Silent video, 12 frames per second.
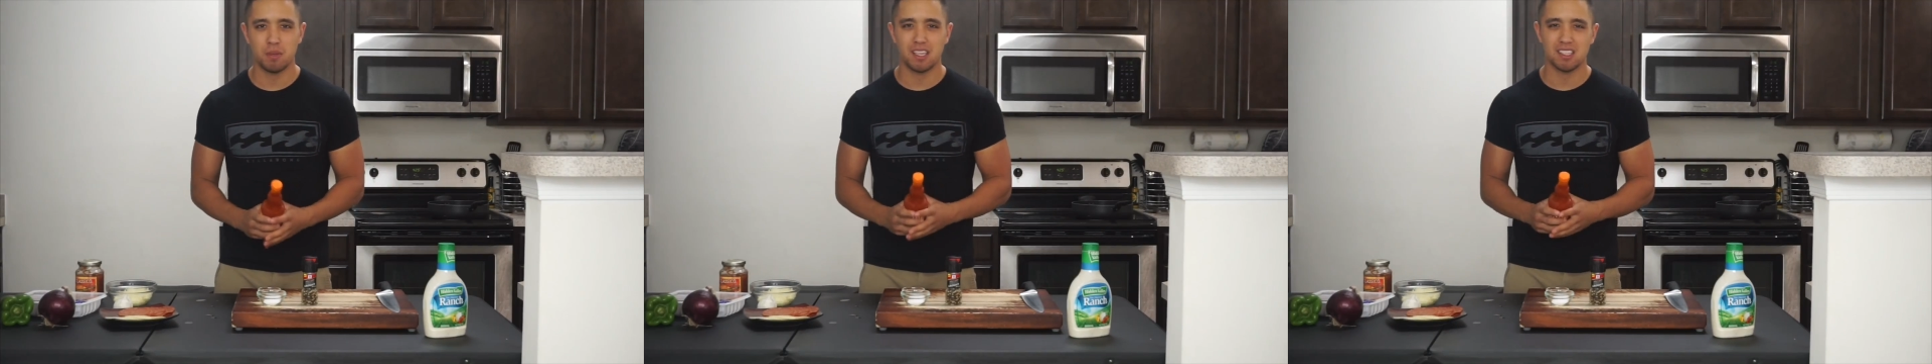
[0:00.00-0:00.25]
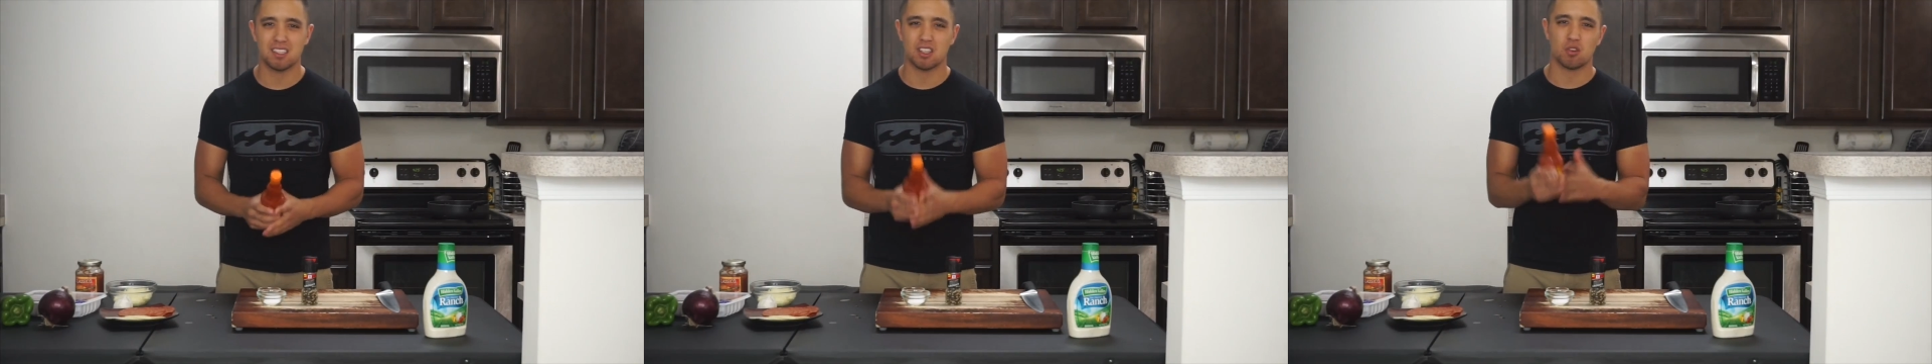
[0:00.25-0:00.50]

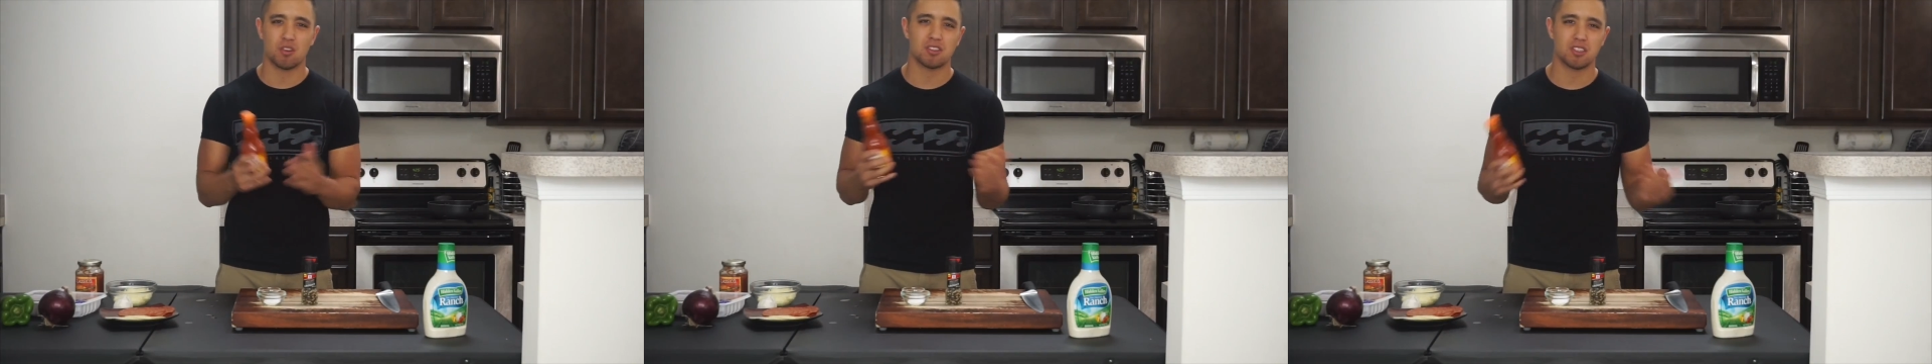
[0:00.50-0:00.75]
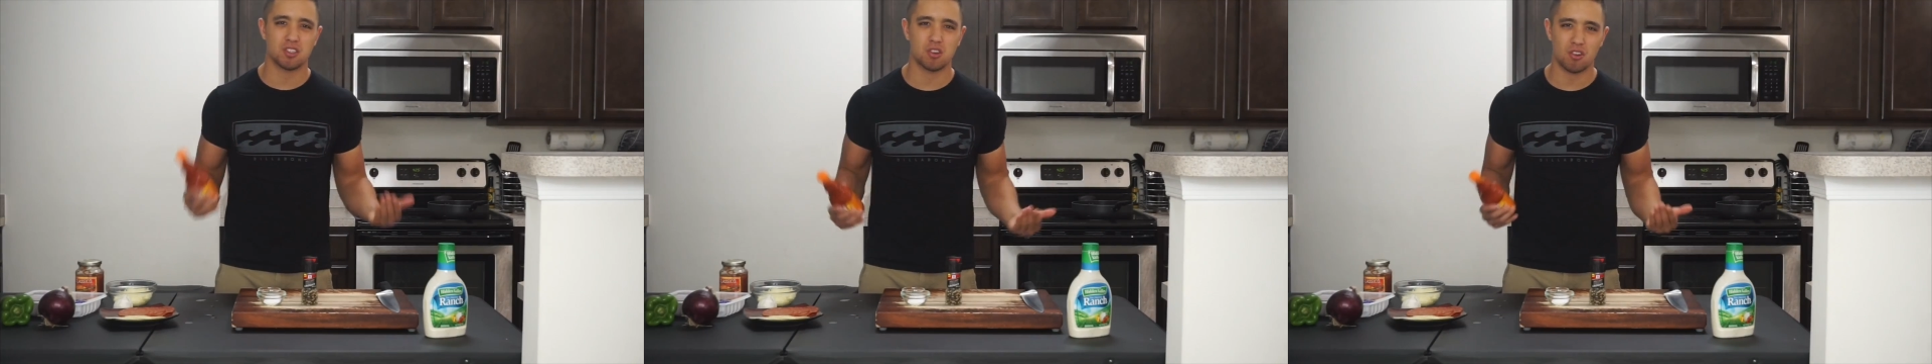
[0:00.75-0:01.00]
because the
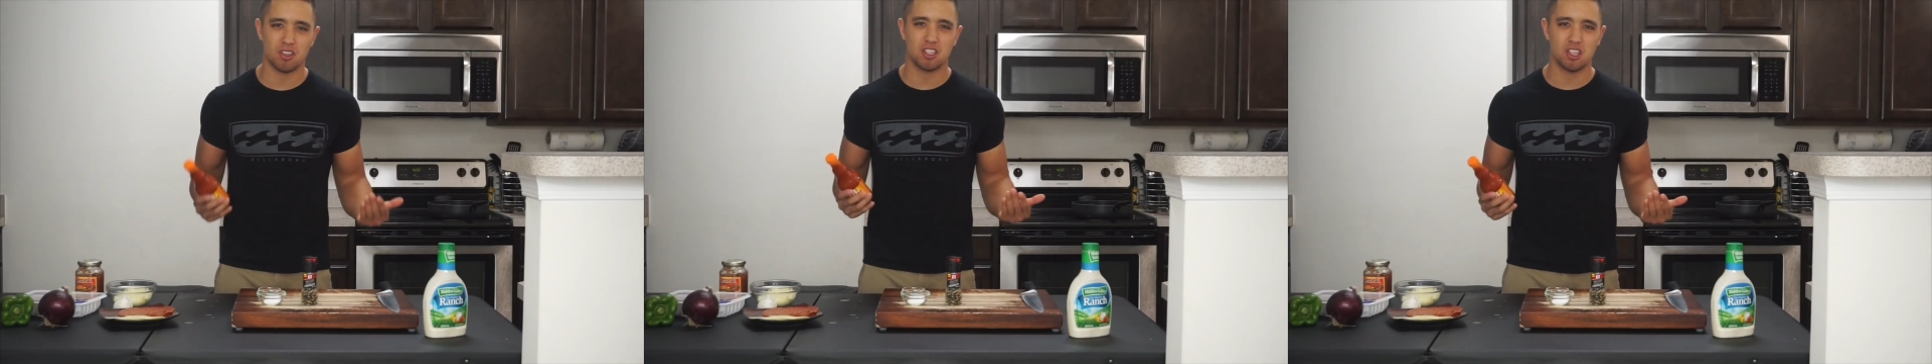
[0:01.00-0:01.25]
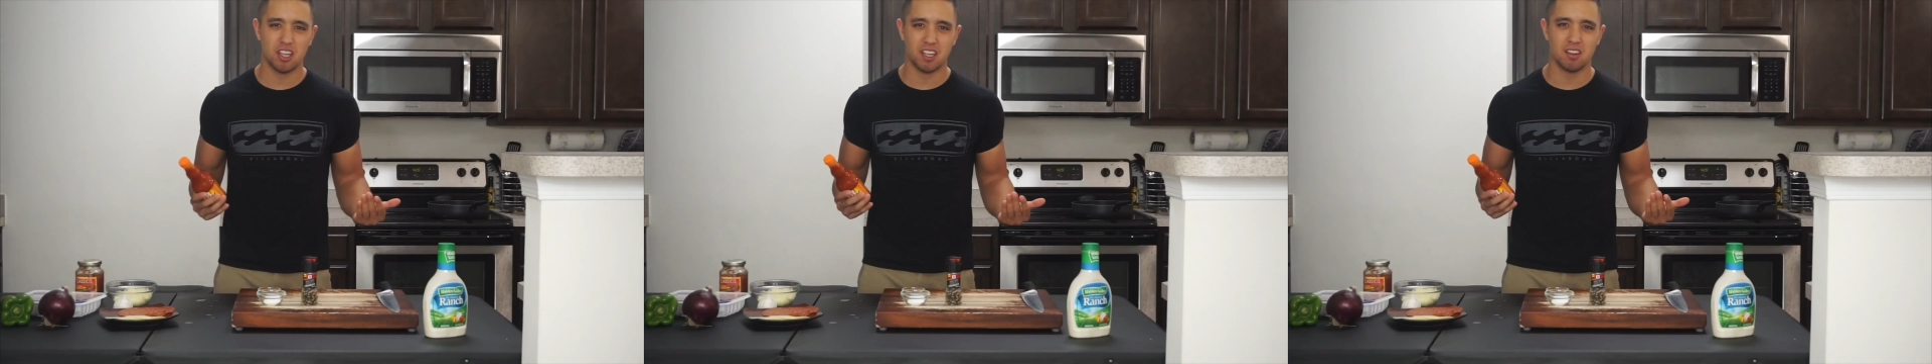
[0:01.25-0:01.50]
crust is already
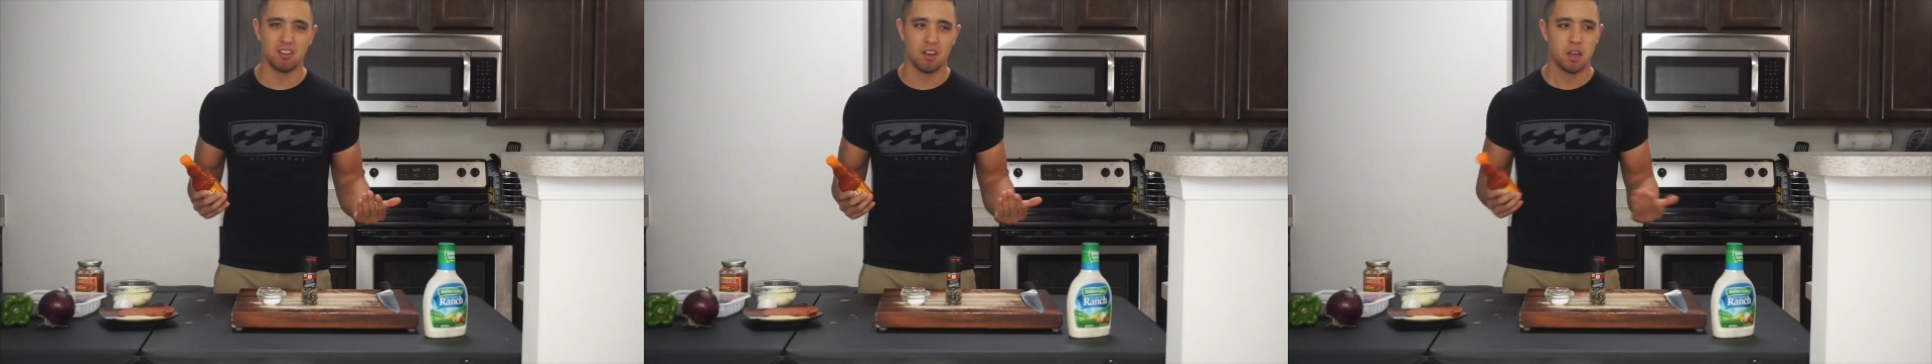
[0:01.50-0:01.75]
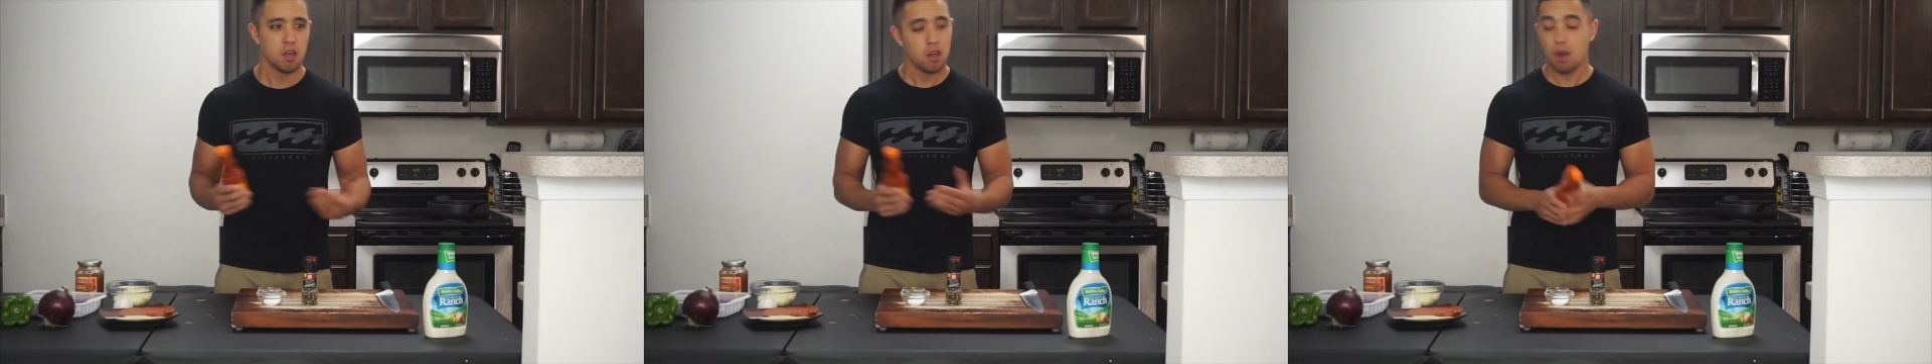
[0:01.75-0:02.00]
chicken.
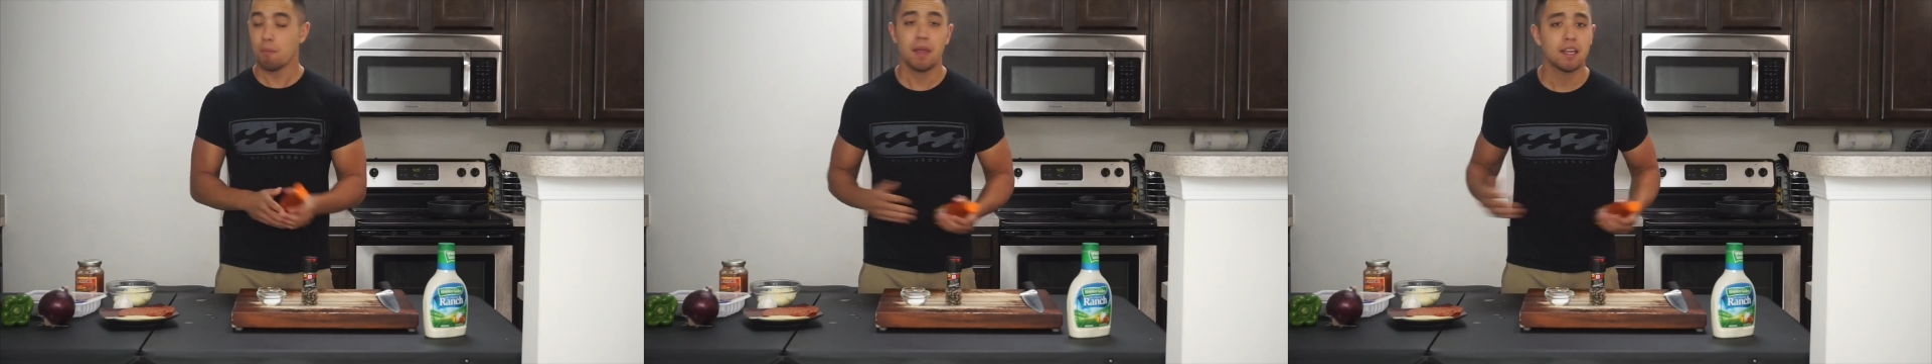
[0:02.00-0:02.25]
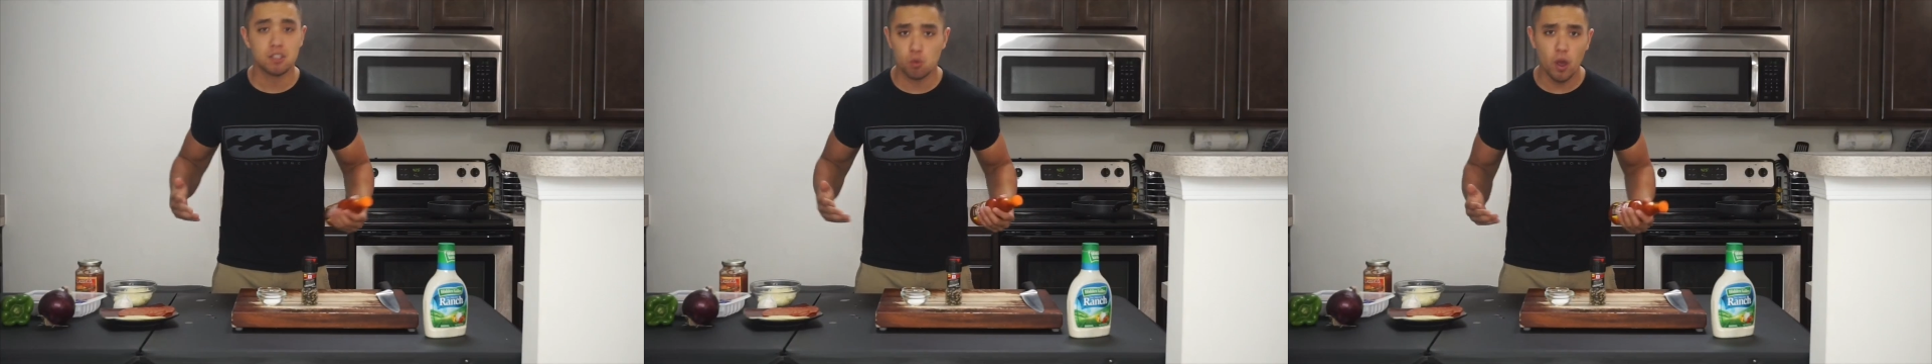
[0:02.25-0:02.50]
I
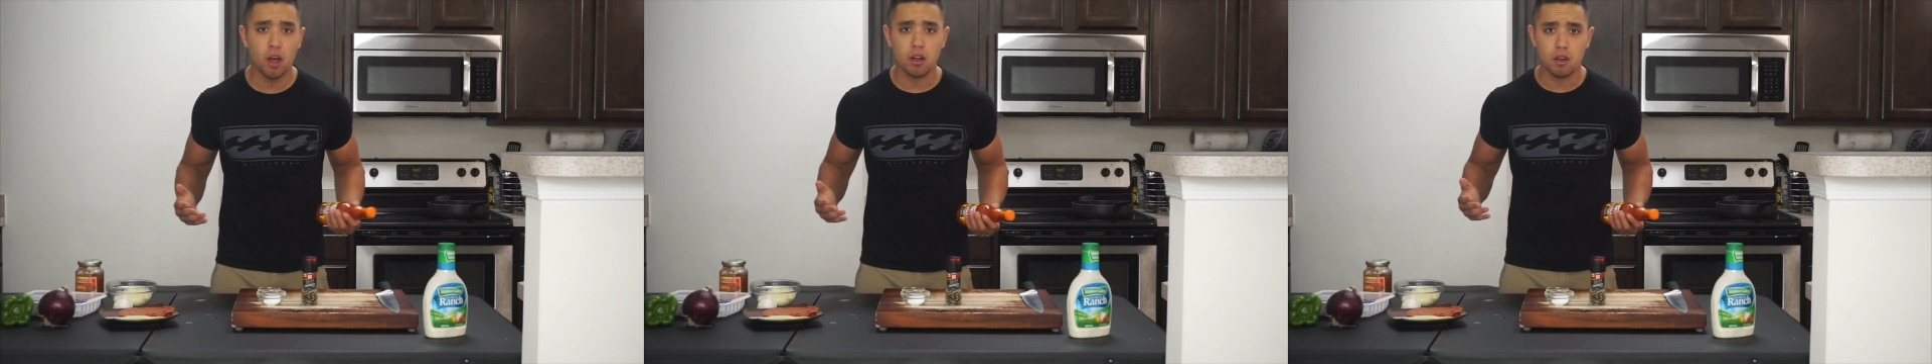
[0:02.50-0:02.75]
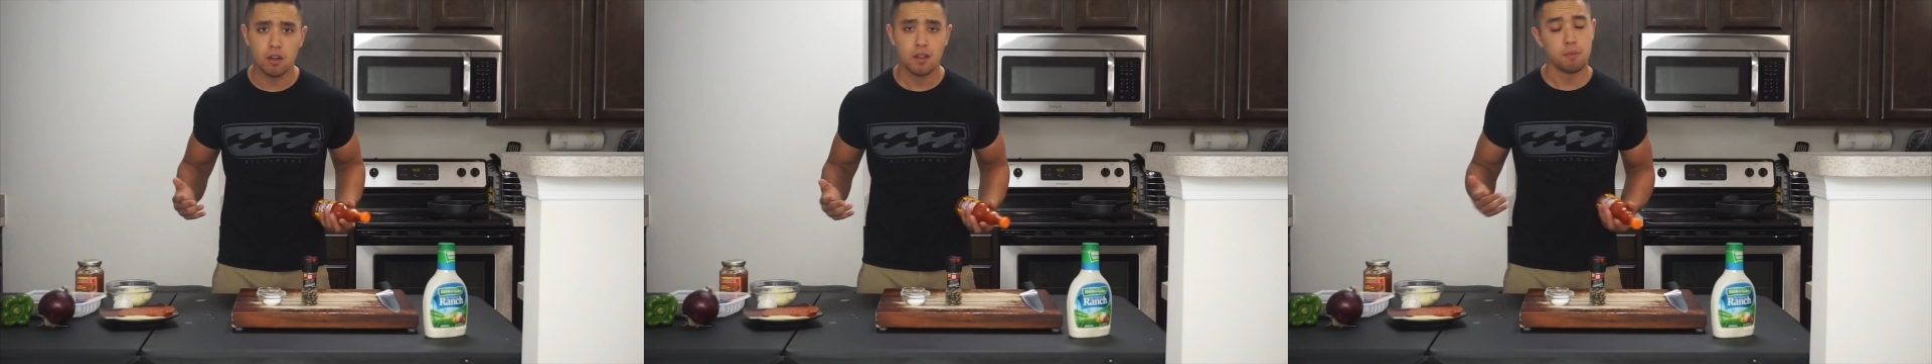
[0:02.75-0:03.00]
may as well